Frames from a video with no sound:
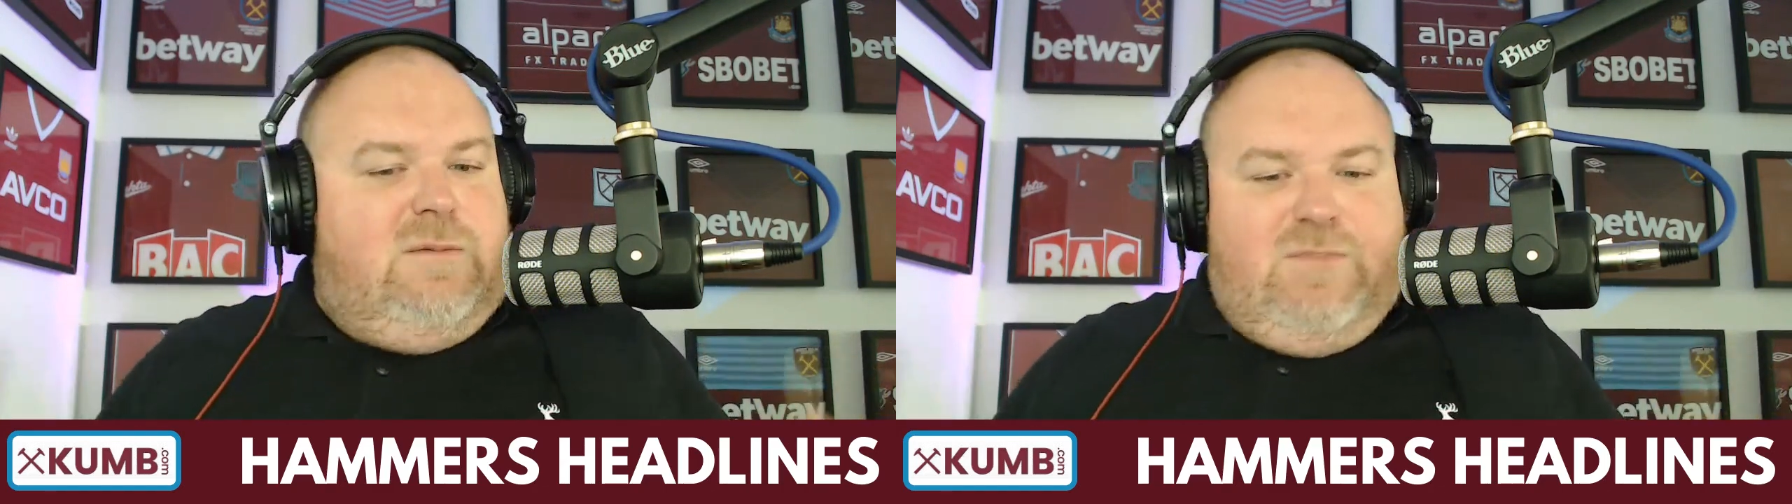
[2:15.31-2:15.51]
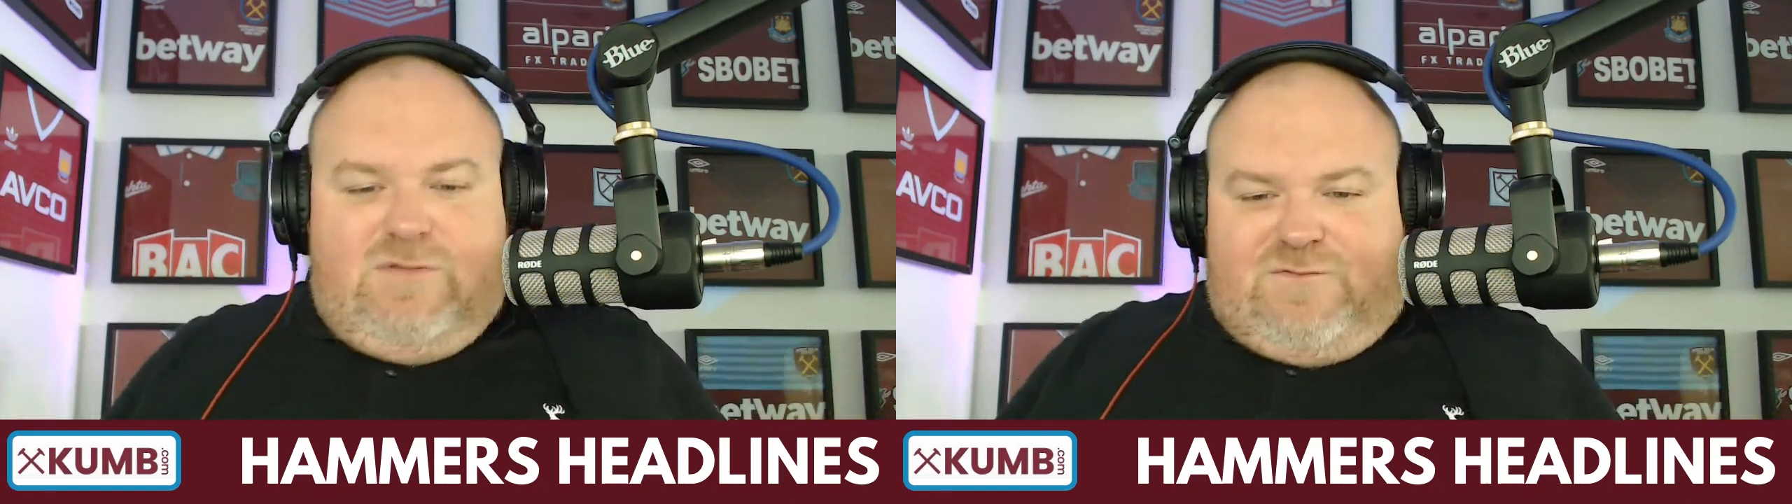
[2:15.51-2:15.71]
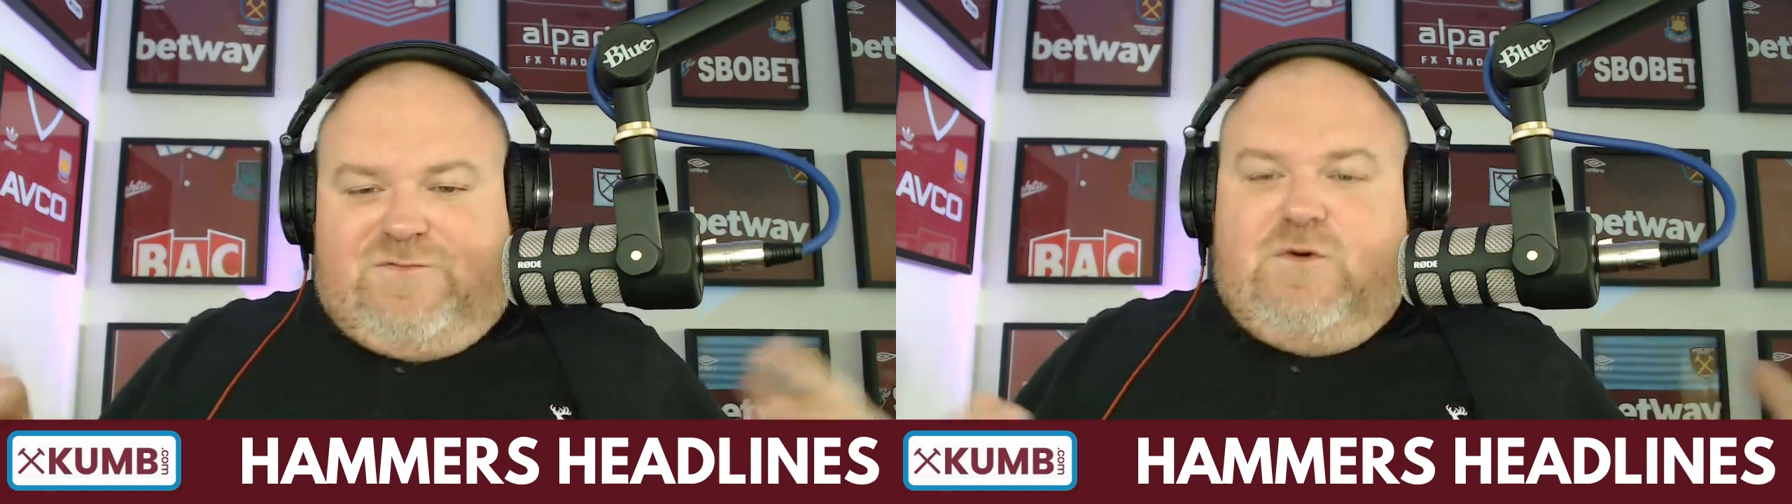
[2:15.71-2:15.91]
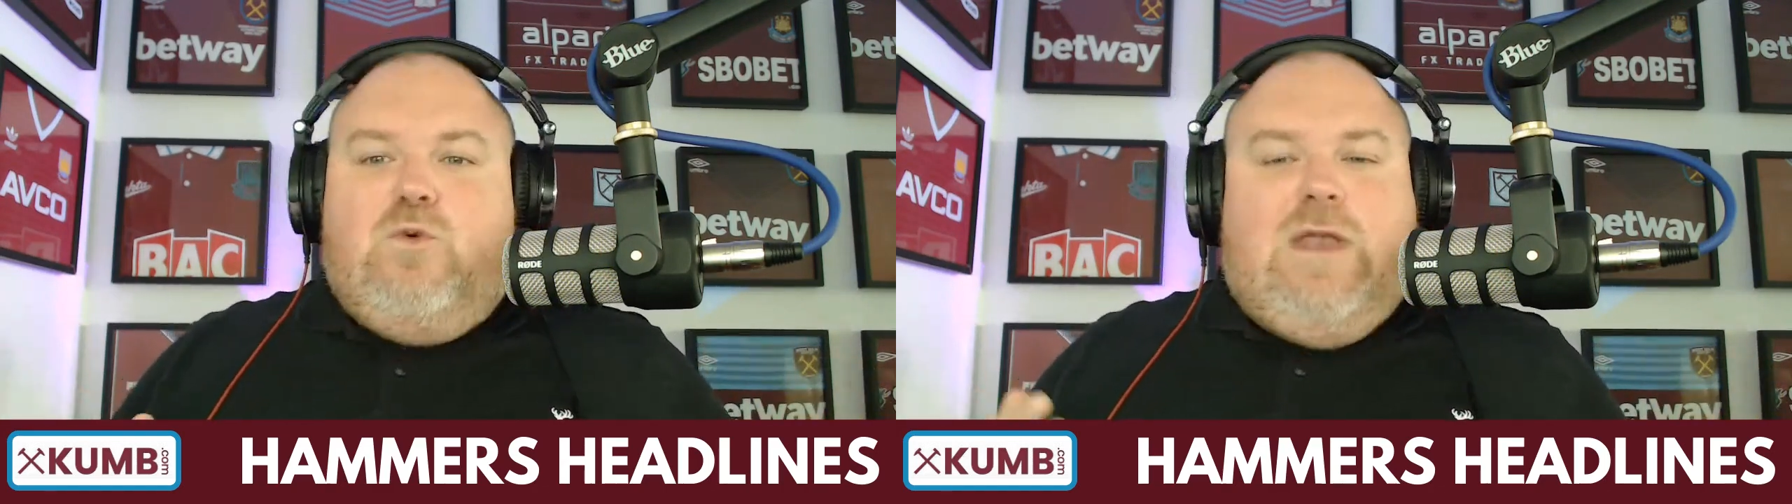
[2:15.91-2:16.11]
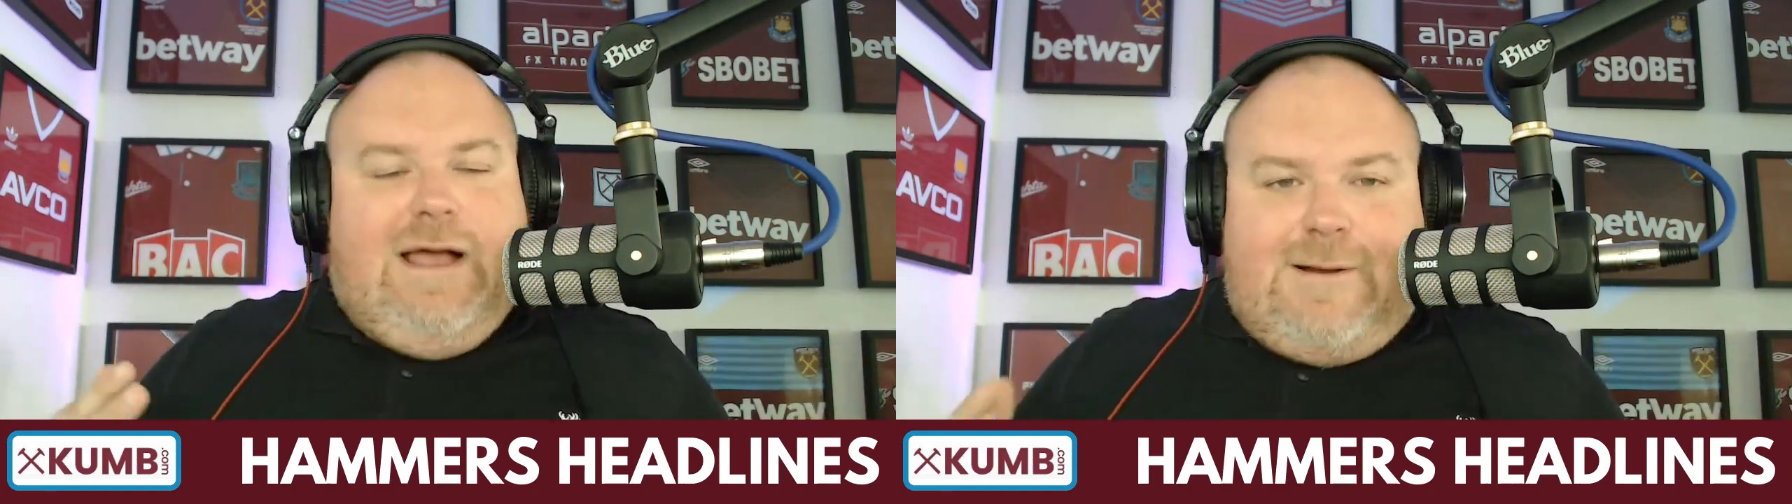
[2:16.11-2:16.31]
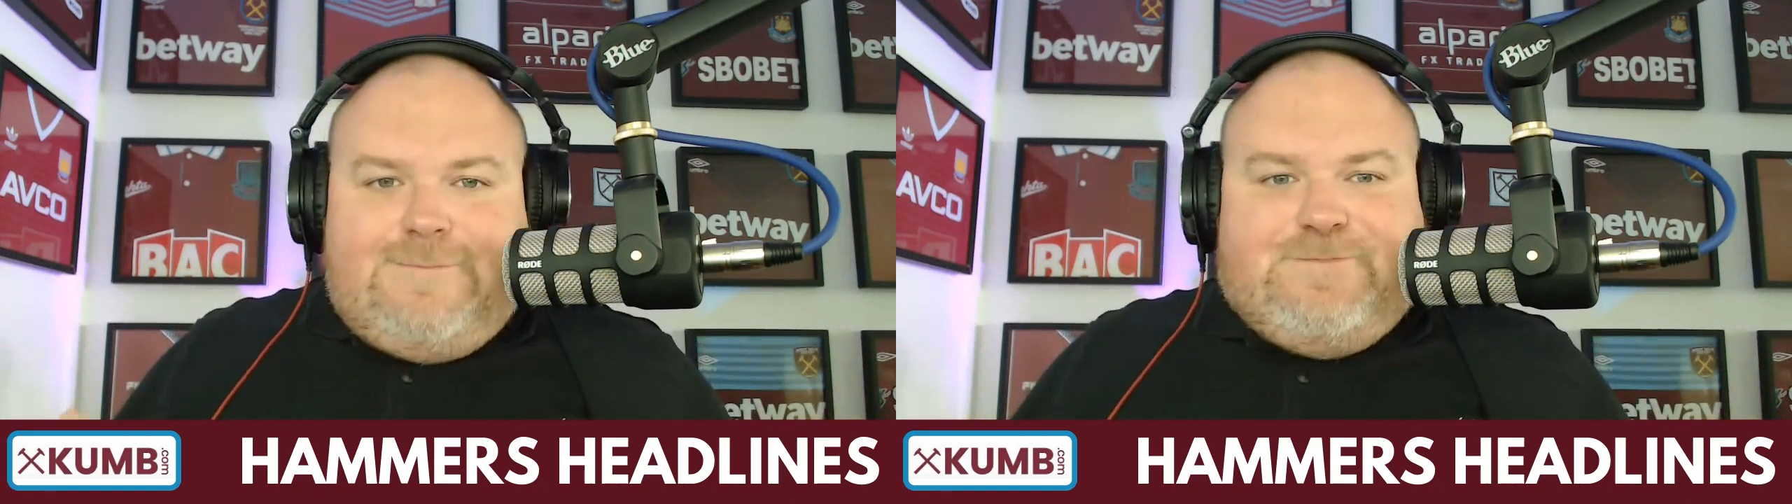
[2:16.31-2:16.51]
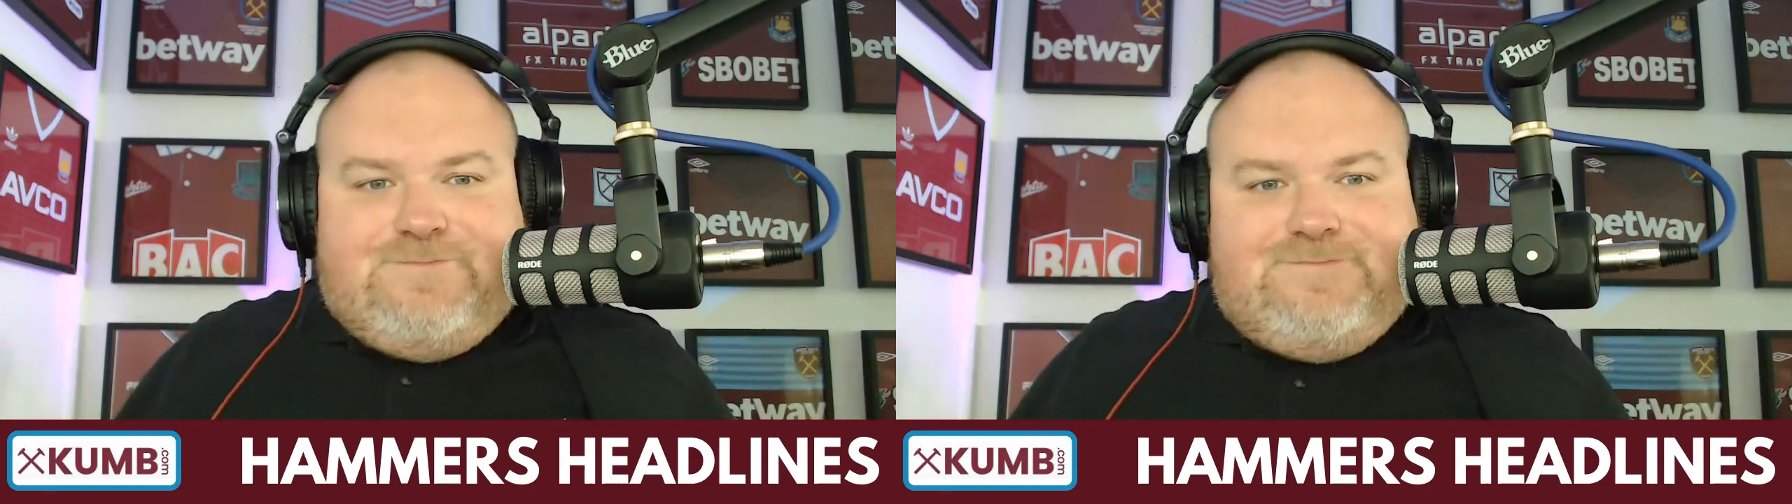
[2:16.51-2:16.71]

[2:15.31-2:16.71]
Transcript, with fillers: bit of fallout